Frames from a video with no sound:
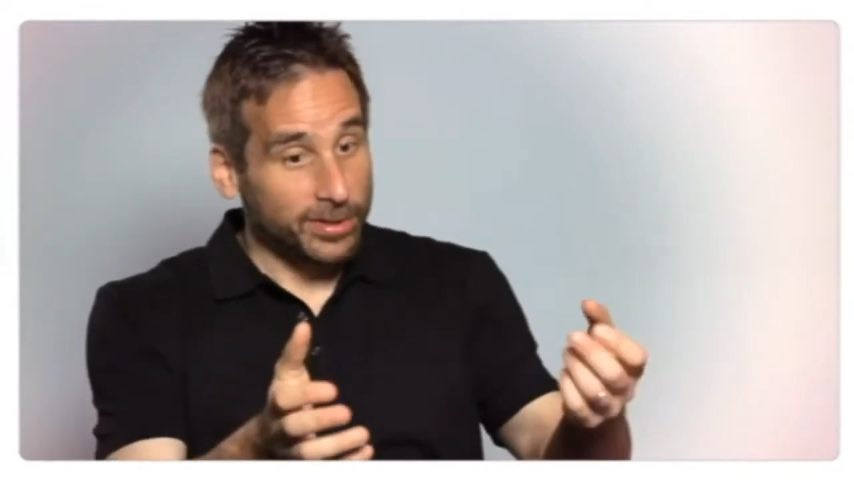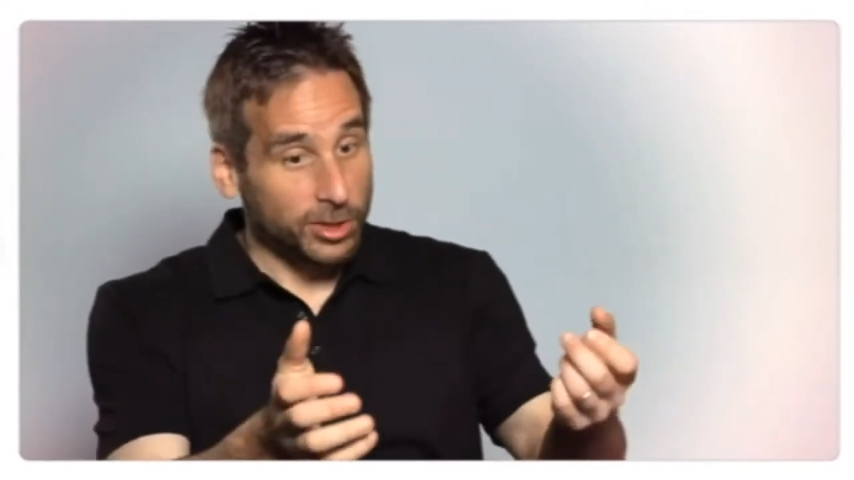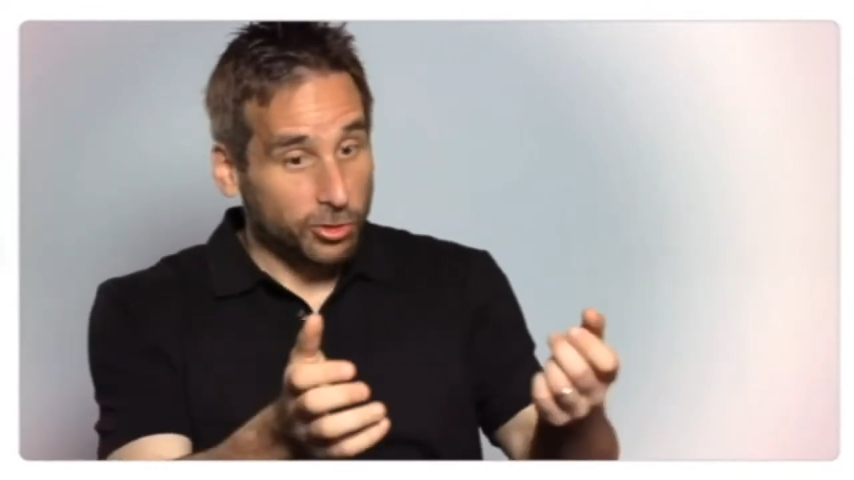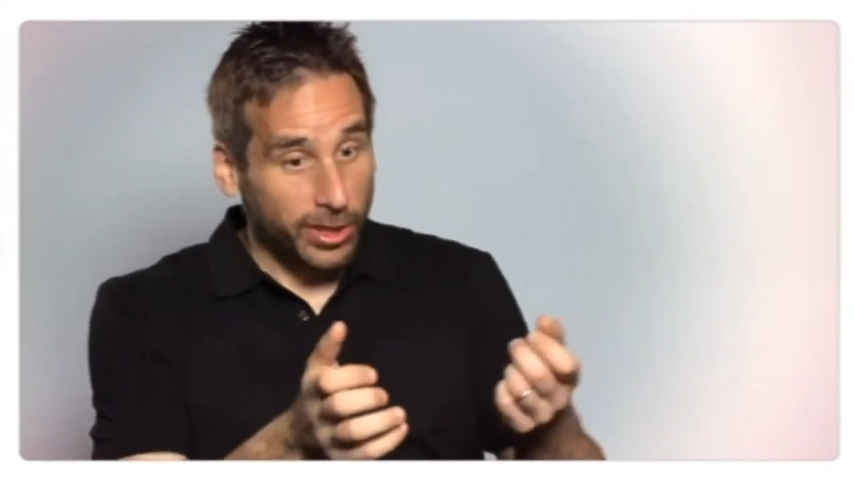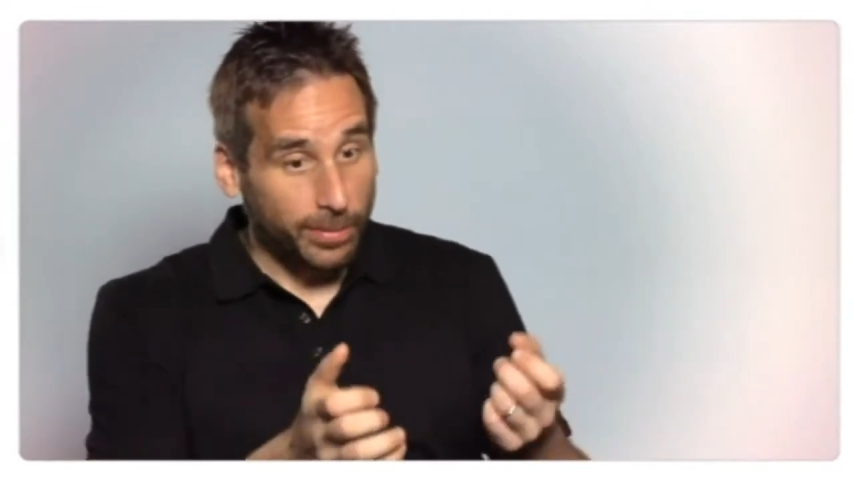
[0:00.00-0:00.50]

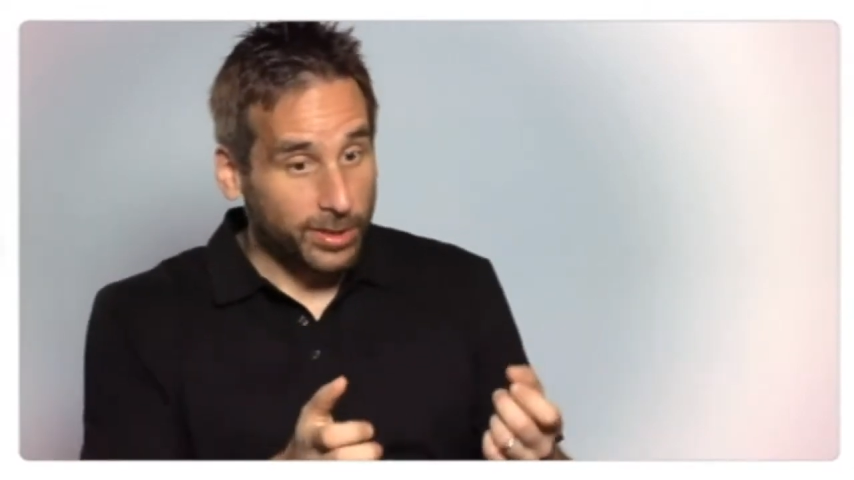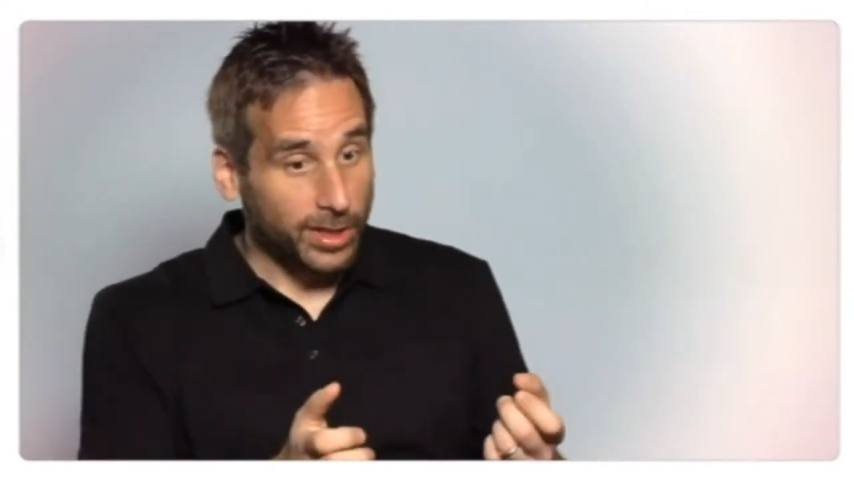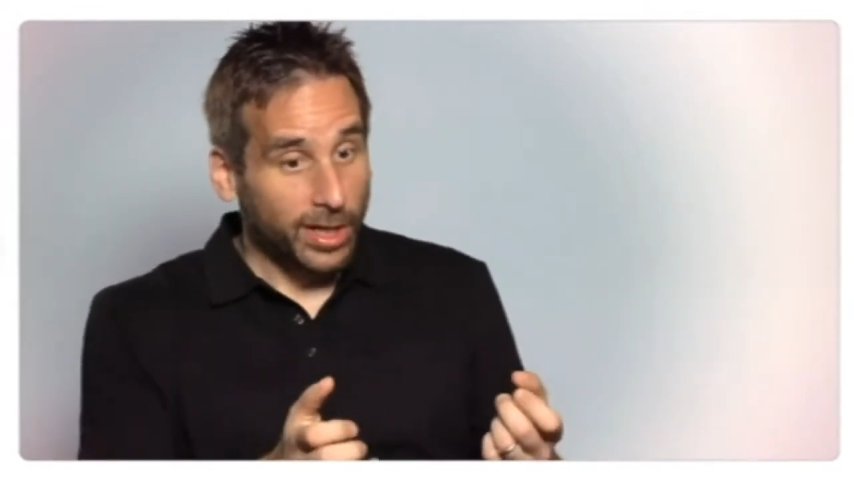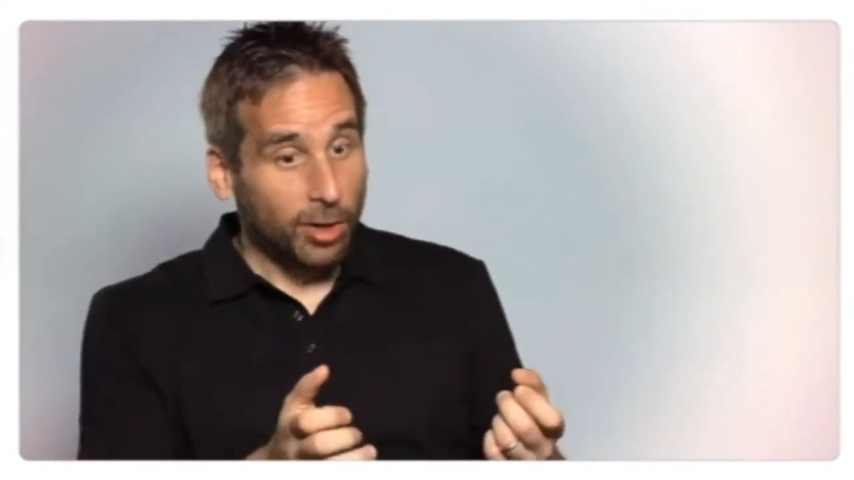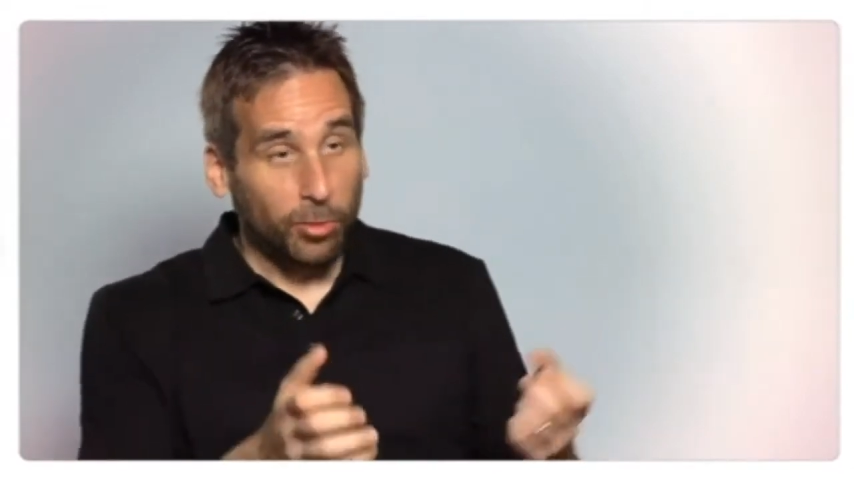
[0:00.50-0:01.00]
streamed
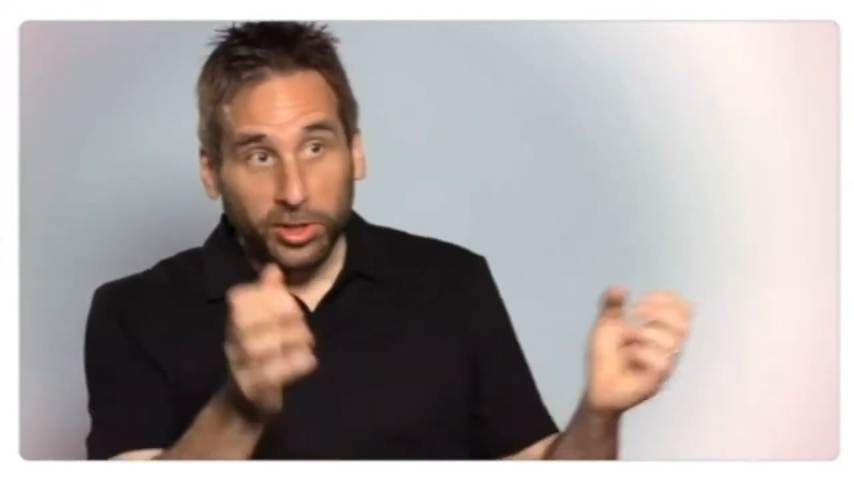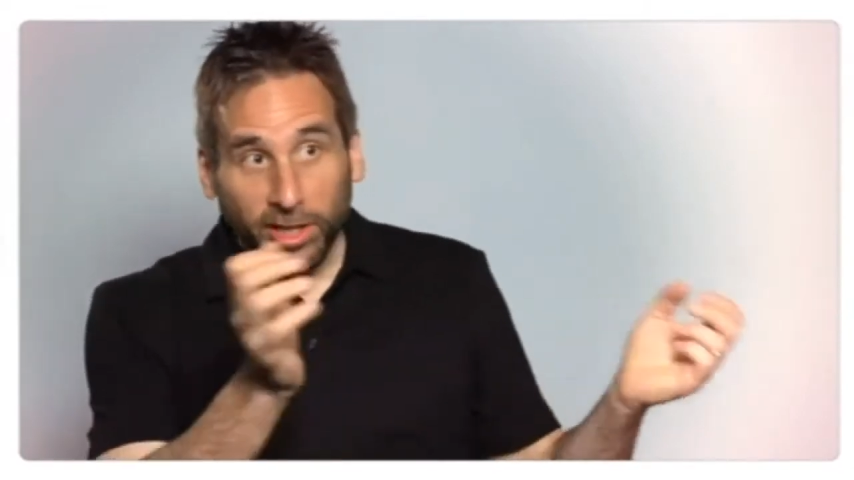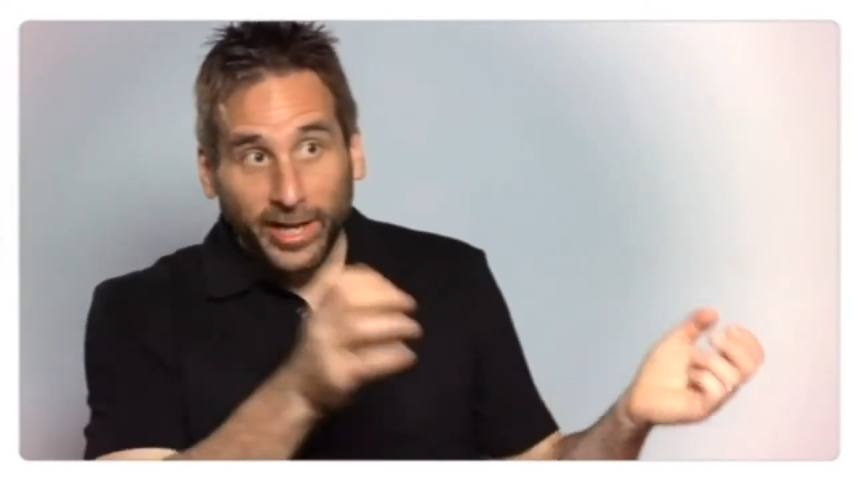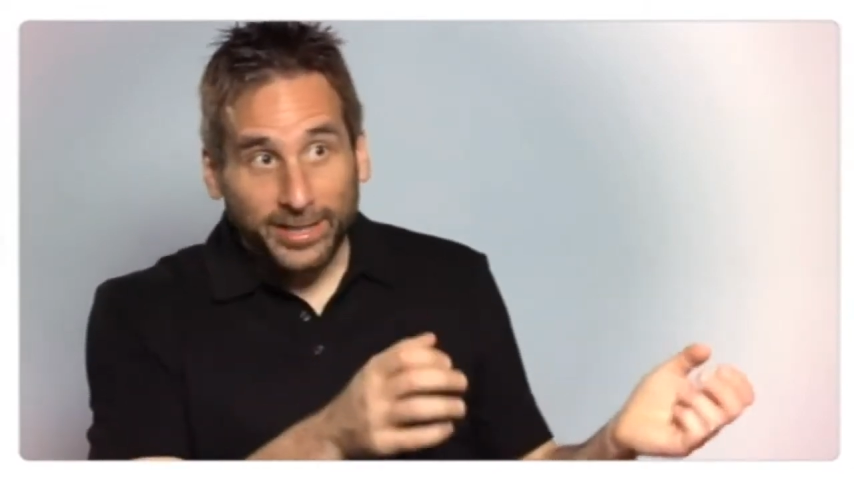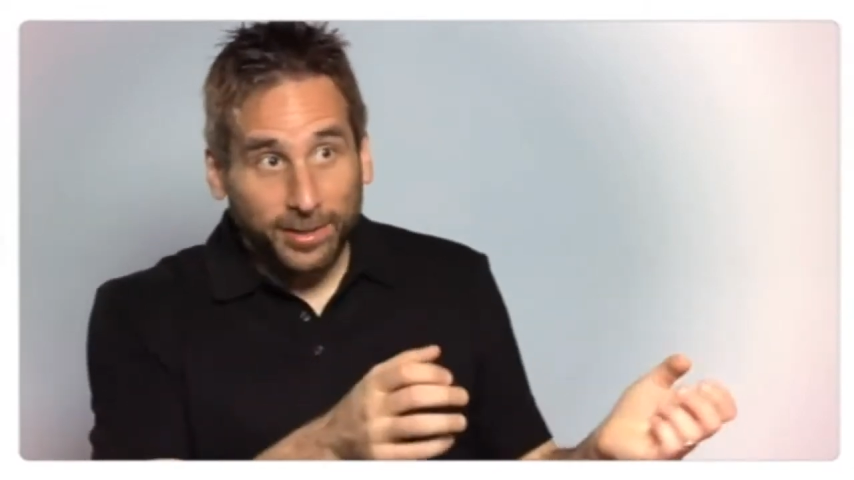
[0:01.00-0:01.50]
with the lights